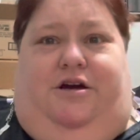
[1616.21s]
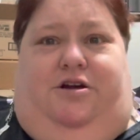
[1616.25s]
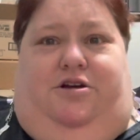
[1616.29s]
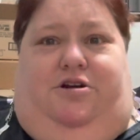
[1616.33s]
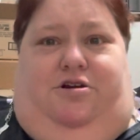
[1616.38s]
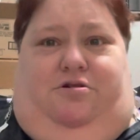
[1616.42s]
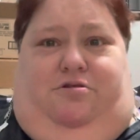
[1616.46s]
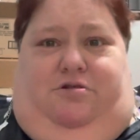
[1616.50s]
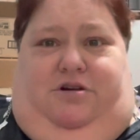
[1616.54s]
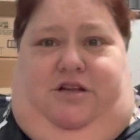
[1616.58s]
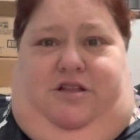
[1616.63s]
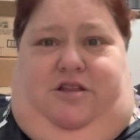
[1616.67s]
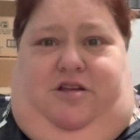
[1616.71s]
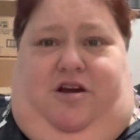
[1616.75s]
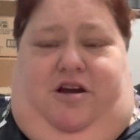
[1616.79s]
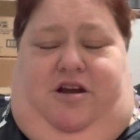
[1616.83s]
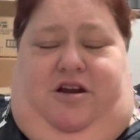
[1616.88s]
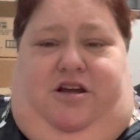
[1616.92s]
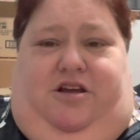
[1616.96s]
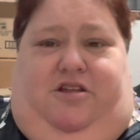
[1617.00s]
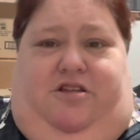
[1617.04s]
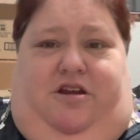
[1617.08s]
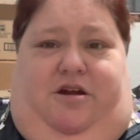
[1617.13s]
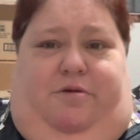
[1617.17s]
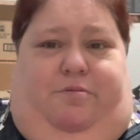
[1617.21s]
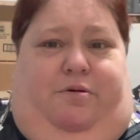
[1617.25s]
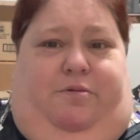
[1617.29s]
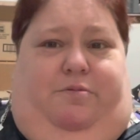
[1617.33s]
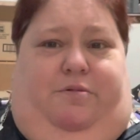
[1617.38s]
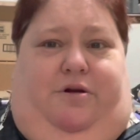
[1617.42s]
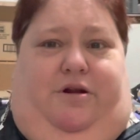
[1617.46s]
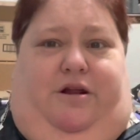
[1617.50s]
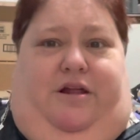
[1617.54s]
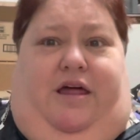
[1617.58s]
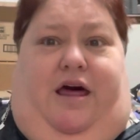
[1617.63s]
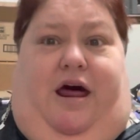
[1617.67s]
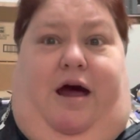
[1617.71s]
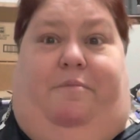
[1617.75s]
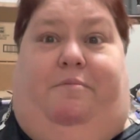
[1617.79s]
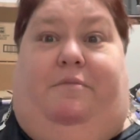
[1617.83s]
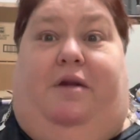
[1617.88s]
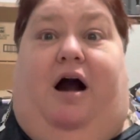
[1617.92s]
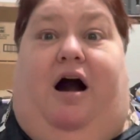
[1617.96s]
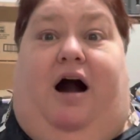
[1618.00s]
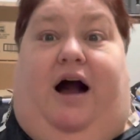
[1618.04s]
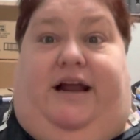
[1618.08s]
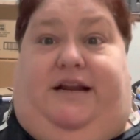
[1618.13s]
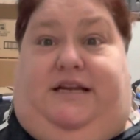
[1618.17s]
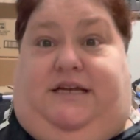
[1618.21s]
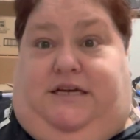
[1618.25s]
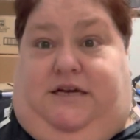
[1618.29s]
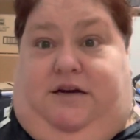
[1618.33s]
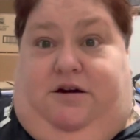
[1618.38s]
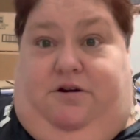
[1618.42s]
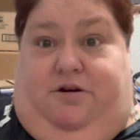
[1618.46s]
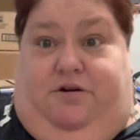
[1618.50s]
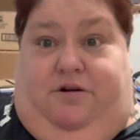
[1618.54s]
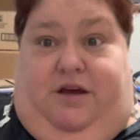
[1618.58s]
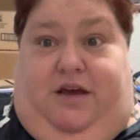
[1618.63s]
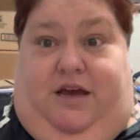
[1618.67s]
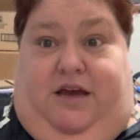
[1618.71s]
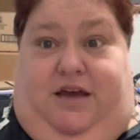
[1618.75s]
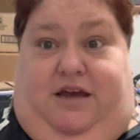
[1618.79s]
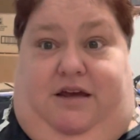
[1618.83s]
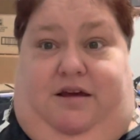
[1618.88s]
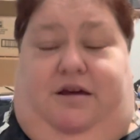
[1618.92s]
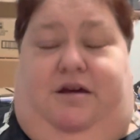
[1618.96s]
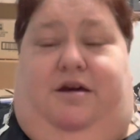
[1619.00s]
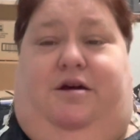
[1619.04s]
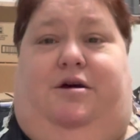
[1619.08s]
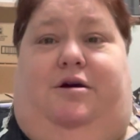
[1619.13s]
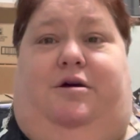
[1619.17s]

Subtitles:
Don't get the idea that I'm promoting that. I'm not, okay?